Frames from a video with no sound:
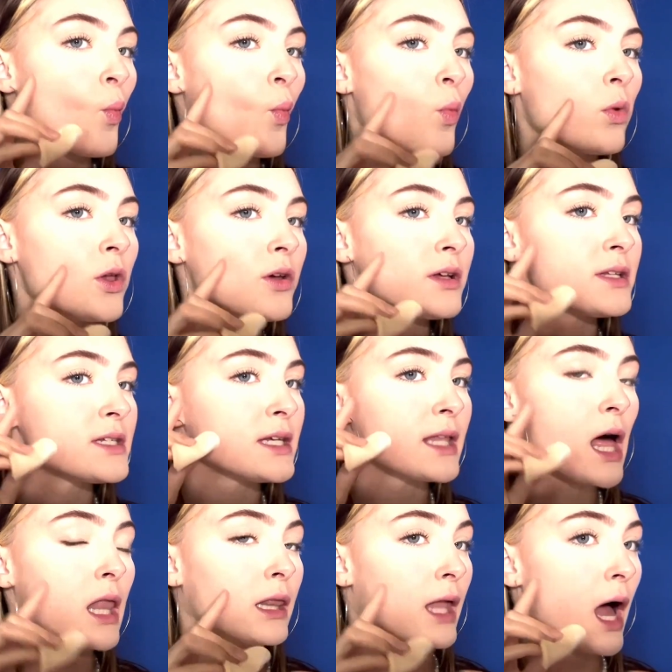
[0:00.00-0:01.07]
you can see
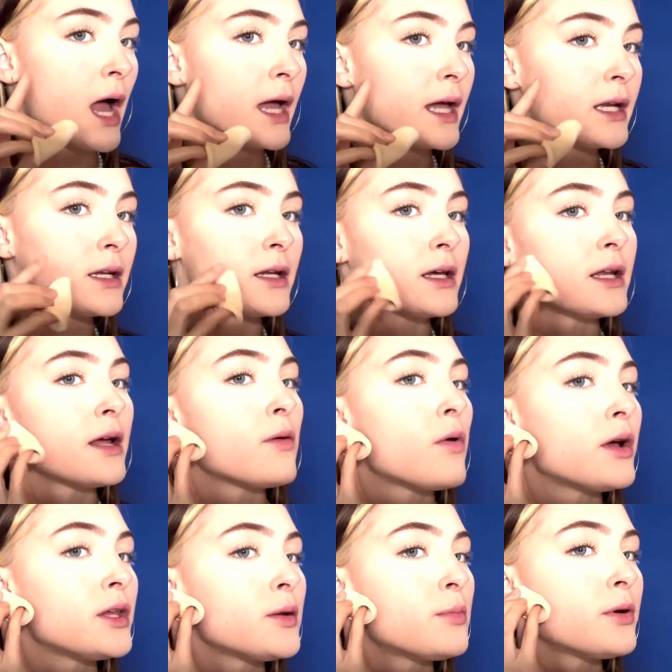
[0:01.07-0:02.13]
that line, and I want
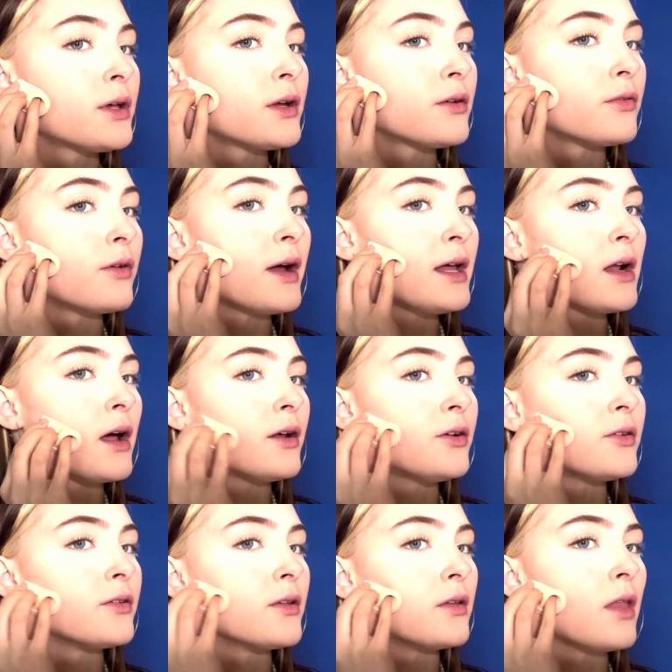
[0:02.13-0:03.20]
you to put it right
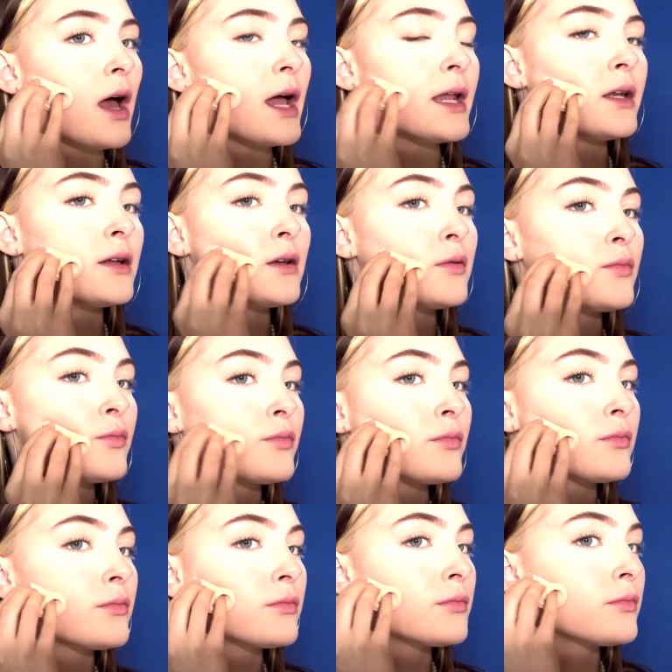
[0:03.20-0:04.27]
under the line
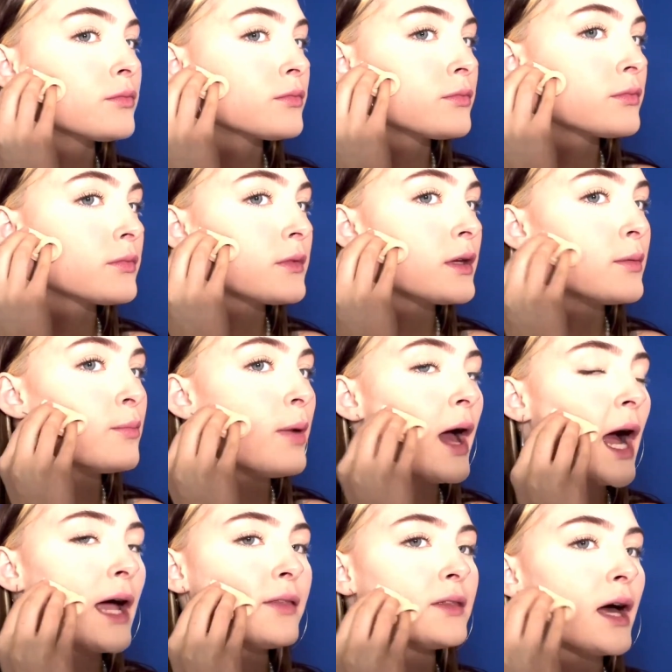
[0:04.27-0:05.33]
and
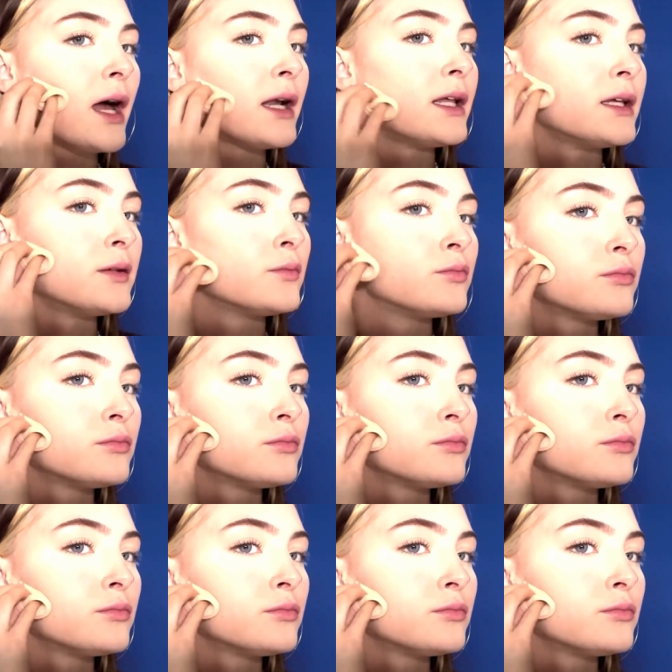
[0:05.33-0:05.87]
pat that in.